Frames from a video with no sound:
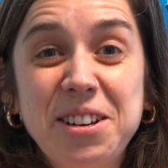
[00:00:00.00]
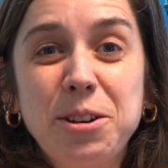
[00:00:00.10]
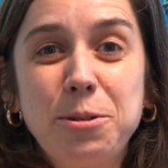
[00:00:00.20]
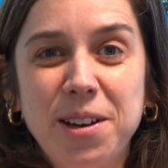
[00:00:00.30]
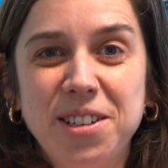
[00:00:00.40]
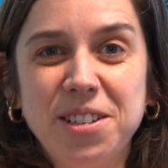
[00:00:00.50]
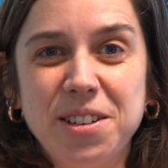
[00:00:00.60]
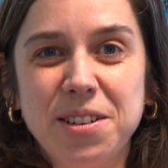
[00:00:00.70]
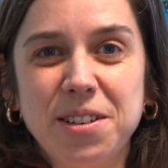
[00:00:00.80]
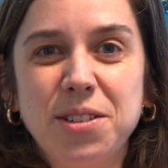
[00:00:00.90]
good
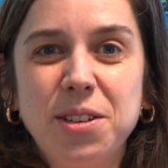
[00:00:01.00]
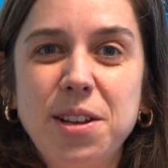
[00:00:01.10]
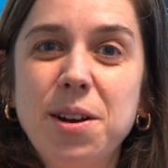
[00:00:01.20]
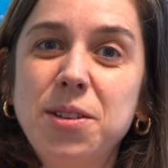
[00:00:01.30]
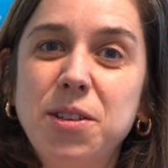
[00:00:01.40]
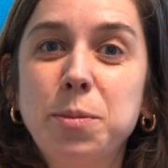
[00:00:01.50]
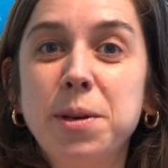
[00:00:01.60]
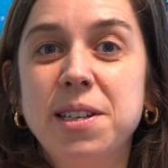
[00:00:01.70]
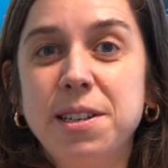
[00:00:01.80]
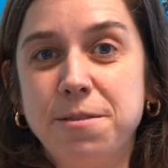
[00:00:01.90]
question. So the answer's a
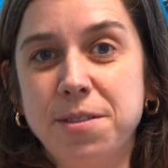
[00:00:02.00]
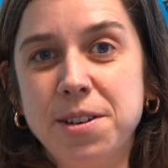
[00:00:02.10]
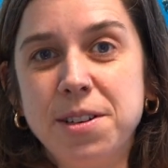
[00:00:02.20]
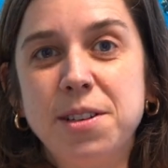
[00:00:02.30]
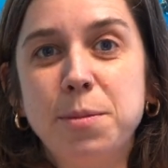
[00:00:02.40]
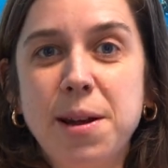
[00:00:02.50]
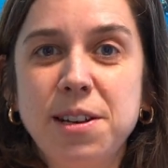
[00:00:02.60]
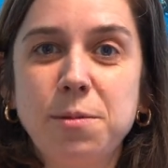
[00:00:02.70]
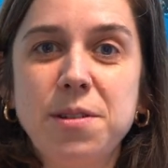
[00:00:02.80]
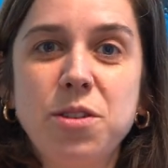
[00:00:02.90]
bit different
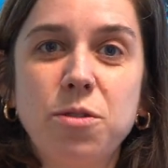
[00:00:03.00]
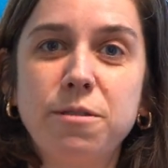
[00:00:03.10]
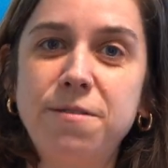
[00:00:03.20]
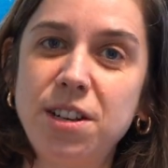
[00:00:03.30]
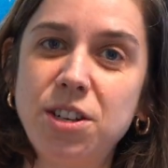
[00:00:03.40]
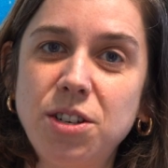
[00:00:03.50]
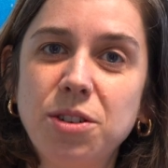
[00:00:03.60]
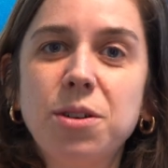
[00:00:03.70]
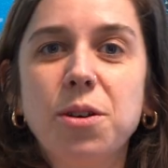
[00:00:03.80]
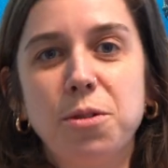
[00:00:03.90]
depending whether you're a fish
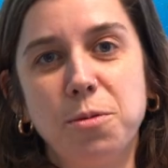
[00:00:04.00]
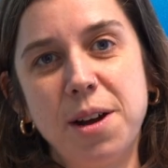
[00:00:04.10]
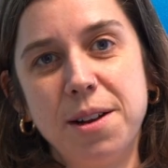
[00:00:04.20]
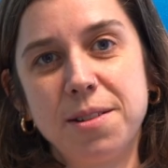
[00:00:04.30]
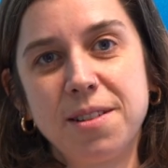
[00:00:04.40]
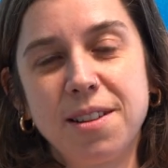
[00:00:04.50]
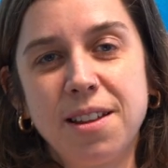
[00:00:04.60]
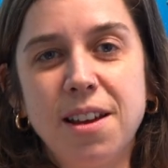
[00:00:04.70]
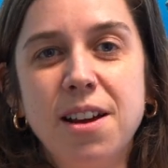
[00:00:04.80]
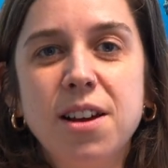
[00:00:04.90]
or a whale.
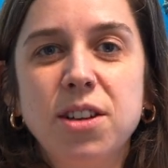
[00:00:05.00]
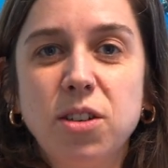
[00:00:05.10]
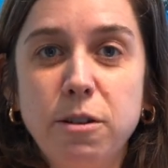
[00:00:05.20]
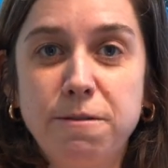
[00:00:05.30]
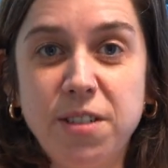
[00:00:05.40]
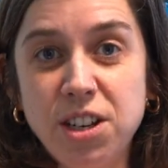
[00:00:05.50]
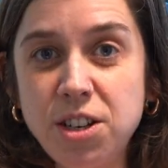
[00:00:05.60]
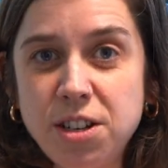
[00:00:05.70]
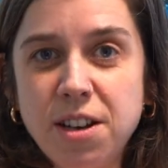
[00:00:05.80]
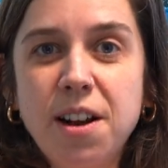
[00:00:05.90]
So
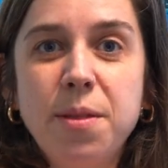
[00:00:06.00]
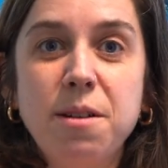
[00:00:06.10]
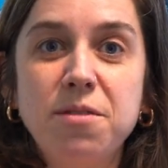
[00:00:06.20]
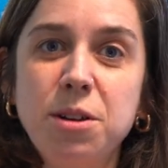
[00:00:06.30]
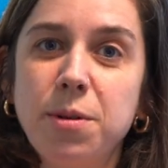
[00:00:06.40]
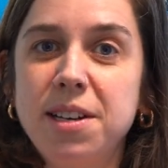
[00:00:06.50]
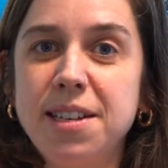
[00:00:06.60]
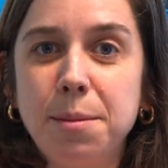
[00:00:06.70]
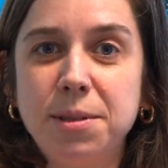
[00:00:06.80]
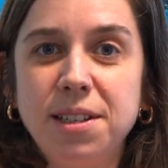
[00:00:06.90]
fish, they're really well
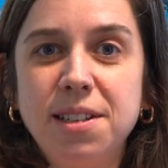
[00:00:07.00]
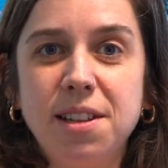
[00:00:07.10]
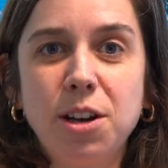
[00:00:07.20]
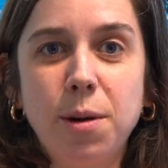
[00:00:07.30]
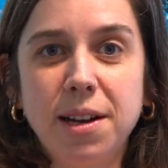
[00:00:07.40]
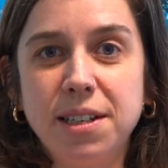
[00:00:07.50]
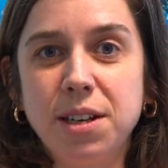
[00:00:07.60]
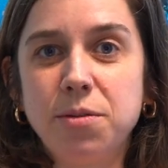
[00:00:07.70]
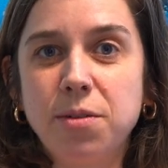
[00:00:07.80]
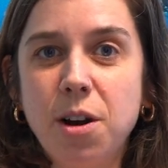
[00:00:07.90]
adapted to the aquatic
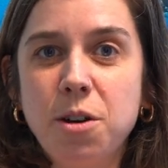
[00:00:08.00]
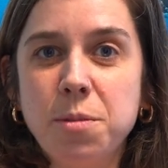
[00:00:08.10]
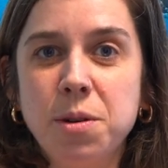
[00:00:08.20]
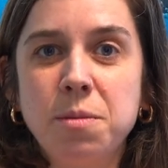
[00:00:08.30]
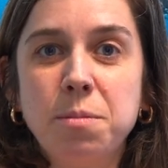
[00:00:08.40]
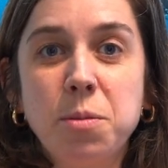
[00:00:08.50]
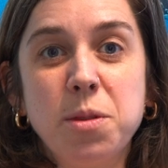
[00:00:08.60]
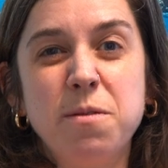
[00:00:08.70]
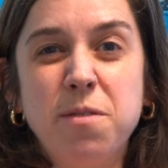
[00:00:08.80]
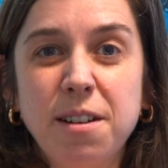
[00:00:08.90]
environment, but with
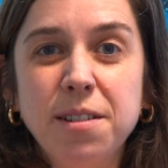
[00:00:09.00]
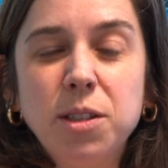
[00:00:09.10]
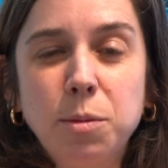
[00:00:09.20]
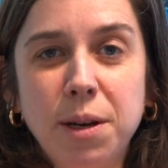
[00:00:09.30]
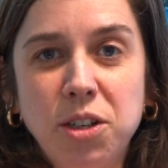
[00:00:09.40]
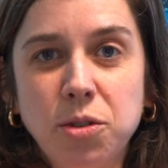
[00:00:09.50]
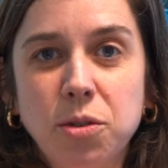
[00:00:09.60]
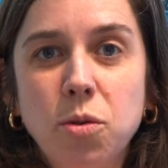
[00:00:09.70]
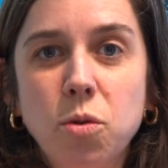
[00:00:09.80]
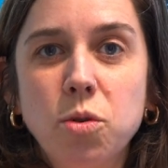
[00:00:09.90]
a very
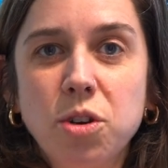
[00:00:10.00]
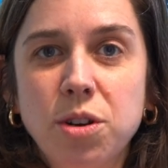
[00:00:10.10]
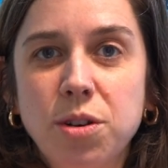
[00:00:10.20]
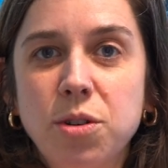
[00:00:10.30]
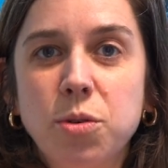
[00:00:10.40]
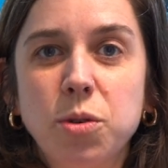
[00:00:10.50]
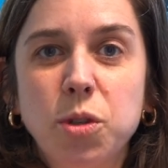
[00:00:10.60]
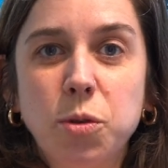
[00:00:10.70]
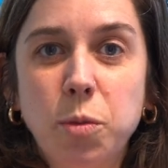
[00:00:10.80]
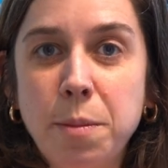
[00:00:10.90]
special organ called a
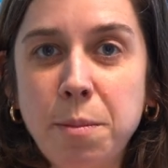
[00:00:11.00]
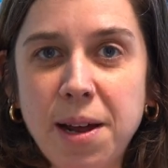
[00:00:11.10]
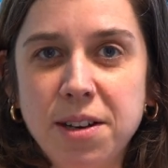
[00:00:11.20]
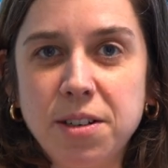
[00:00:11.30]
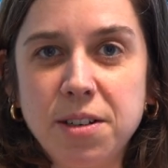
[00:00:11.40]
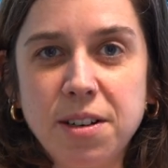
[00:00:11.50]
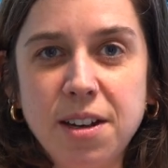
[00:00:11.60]
swim bladder.